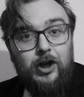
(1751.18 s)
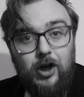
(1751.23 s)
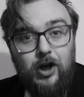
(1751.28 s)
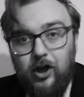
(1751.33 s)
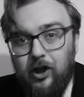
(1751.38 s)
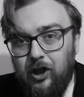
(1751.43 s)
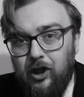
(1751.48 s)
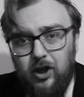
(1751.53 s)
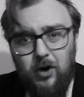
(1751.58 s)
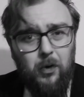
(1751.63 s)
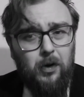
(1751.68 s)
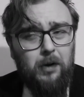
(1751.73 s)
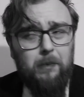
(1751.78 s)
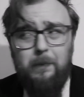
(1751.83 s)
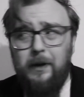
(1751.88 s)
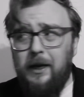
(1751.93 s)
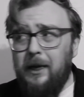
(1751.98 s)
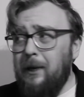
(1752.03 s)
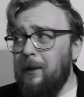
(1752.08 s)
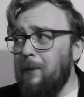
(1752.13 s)
You'll
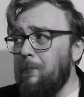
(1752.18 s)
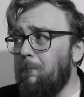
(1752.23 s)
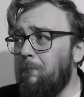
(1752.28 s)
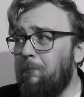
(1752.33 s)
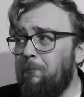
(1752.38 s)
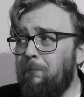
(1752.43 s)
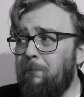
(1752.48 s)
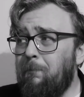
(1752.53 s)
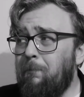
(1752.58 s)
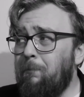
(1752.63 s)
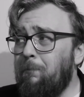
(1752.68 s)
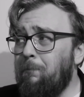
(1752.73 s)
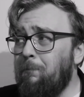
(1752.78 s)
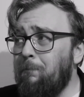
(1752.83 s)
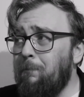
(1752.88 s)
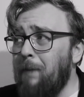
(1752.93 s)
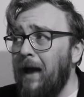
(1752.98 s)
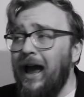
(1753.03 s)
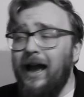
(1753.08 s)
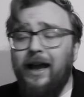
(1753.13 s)
be
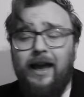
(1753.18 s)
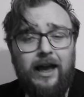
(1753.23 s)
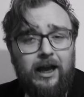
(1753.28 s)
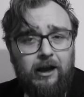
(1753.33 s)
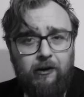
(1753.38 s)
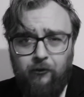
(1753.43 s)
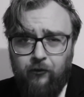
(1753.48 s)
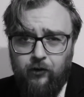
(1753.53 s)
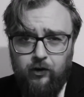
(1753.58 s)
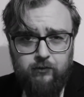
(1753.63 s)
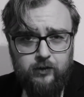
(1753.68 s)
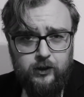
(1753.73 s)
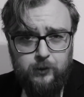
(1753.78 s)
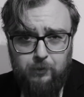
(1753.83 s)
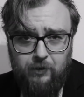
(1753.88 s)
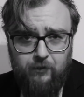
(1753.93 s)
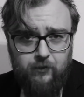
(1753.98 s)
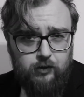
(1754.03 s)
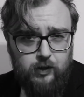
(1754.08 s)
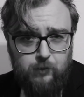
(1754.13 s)
begging for
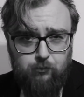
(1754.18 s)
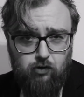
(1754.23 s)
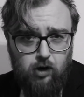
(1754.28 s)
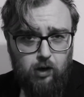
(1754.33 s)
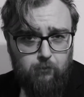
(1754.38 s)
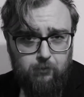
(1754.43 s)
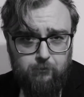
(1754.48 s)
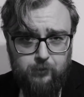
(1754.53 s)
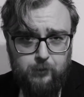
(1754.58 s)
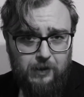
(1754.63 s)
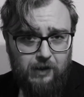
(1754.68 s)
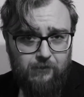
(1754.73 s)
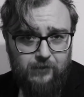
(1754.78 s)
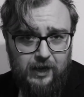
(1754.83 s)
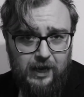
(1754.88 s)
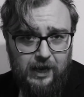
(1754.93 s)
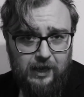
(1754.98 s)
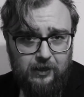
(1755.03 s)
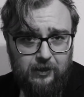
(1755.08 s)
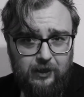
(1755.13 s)
respiratory problems by
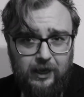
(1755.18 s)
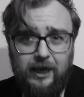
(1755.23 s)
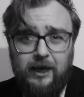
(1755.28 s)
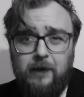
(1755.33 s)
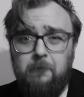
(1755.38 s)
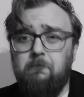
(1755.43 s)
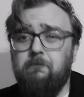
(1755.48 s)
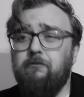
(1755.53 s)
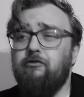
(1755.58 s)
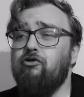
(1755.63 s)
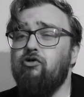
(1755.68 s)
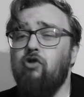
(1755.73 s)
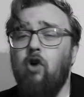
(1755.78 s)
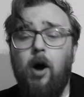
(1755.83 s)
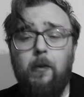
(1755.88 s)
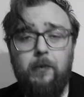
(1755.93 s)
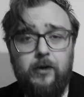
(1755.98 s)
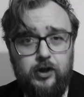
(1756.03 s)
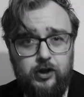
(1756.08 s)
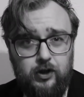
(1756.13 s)
the end. I can
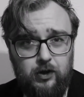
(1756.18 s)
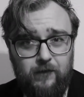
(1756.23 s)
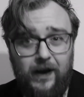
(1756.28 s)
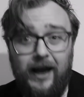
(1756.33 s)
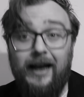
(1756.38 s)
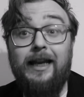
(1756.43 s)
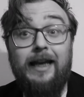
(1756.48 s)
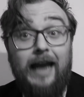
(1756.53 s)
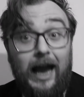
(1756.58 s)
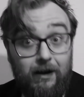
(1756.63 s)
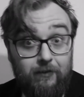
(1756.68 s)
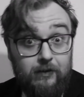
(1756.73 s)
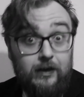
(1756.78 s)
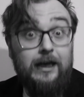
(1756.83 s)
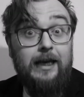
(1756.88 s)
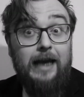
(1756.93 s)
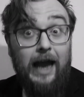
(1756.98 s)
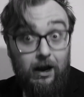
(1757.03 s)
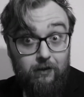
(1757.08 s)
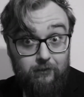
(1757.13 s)
promise you that.
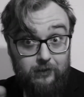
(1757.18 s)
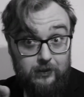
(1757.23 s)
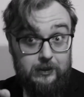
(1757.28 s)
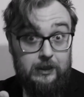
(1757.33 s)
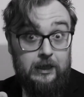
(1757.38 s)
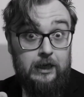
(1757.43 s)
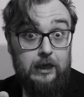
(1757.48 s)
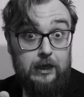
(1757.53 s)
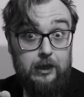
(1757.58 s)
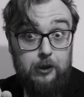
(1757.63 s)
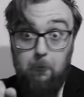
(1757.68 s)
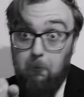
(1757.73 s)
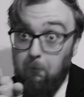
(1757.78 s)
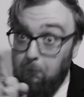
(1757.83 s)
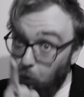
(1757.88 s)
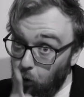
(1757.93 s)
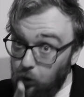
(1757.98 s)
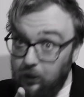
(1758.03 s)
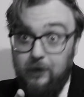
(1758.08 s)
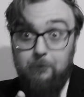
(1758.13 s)
Guaranteed.
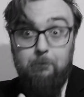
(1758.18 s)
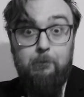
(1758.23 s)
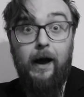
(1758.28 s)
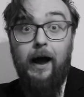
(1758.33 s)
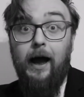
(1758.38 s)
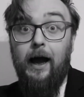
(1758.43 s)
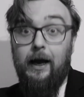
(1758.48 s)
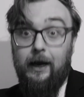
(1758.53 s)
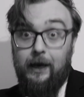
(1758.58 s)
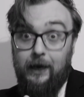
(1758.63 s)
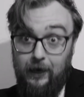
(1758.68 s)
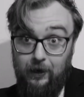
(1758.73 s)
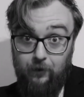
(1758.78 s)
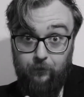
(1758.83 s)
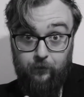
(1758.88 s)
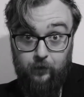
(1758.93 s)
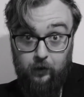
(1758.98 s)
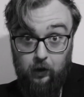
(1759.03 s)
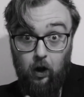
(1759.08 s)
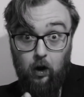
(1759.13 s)
Money back
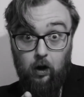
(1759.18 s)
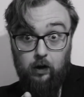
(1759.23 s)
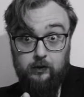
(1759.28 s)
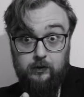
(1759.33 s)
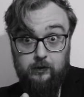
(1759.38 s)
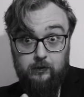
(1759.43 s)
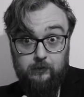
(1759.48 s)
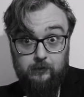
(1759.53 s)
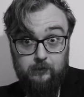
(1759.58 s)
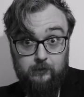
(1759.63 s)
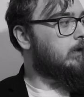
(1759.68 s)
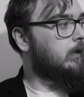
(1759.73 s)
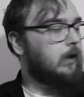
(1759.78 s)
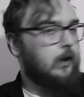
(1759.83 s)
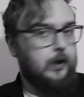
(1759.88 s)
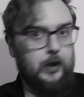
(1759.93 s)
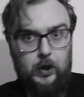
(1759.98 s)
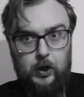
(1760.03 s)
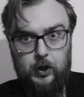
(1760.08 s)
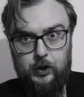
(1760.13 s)
if not.
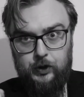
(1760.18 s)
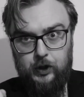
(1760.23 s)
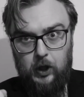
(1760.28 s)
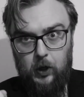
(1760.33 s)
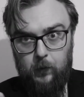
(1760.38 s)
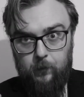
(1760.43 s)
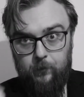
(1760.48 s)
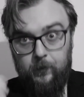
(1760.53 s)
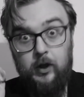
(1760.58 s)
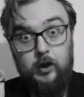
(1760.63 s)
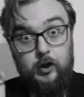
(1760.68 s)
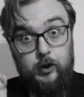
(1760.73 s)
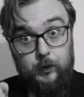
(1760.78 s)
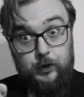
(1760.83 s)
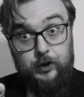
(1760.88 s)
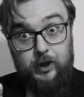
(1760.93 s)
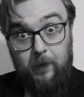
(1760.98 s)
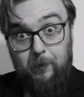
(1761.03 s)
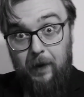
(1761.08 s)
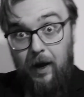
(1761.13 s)
So, to
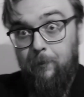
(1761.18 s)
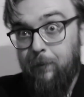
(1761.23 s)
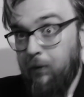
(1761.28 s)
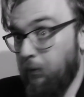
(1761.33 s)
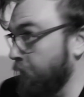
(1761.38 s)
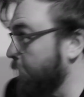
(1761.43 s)
sum up,